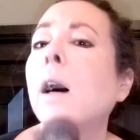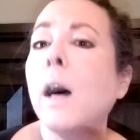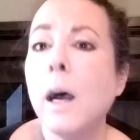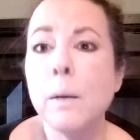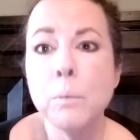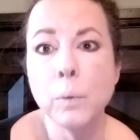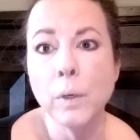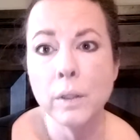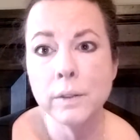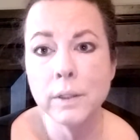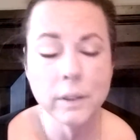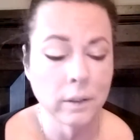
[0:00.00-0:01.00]
I'm
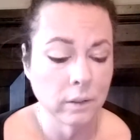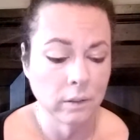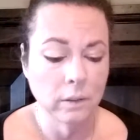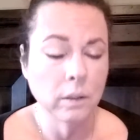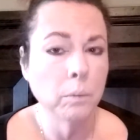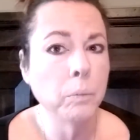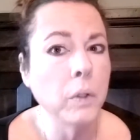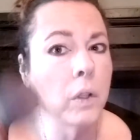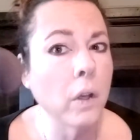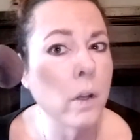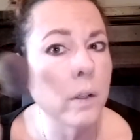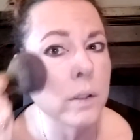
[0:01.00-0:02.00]
bronzing.
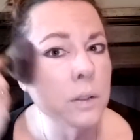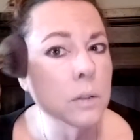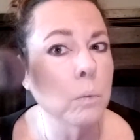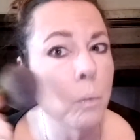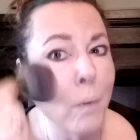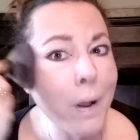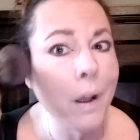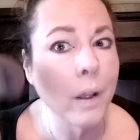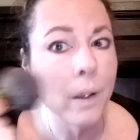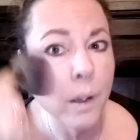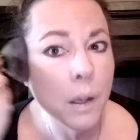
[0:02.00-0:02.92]
Because, why?